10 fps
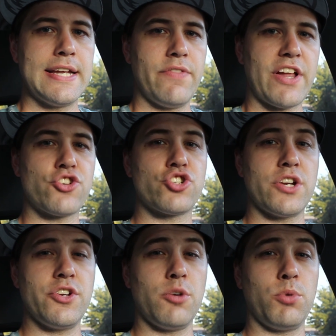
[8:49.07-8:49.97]
That
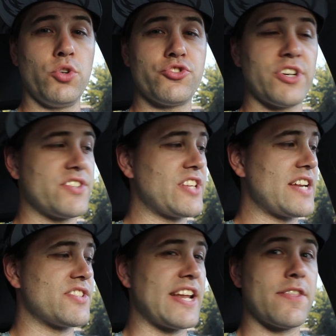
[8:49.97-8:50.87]
Shundo Moltres that I
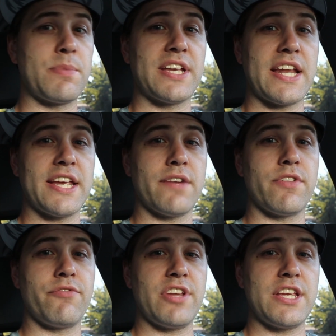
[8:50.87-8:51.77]
said at the beginning of
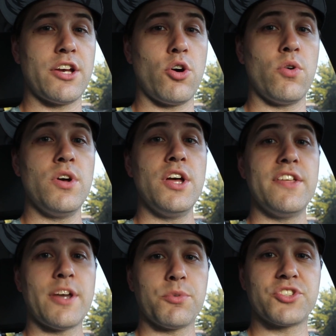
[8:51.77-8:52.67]
the video
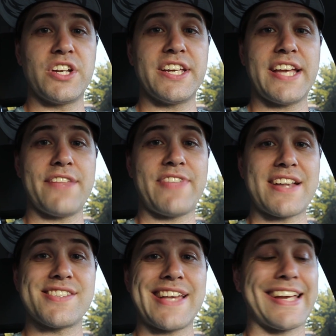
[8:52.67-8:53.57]
that was gonna get
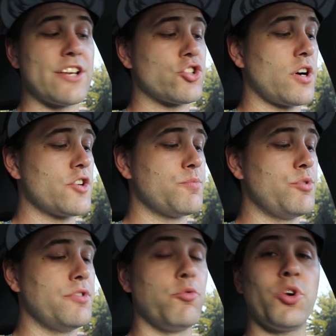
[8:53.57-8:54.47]
that second charge
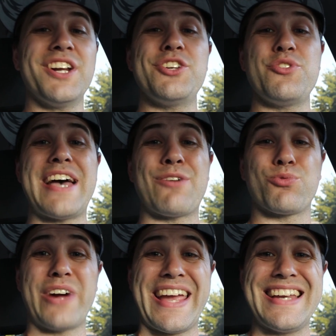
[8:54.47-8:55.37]
move, we're gonna do that
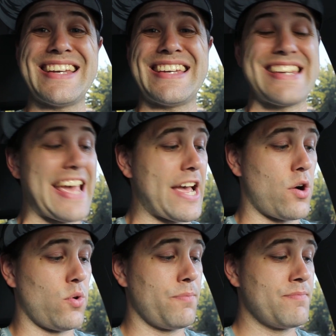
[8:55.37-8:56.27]
right
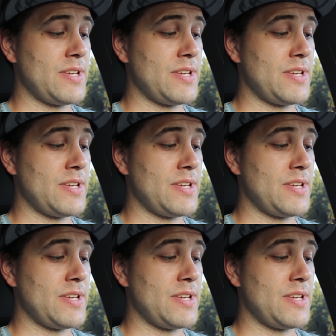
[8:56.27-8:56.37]
now.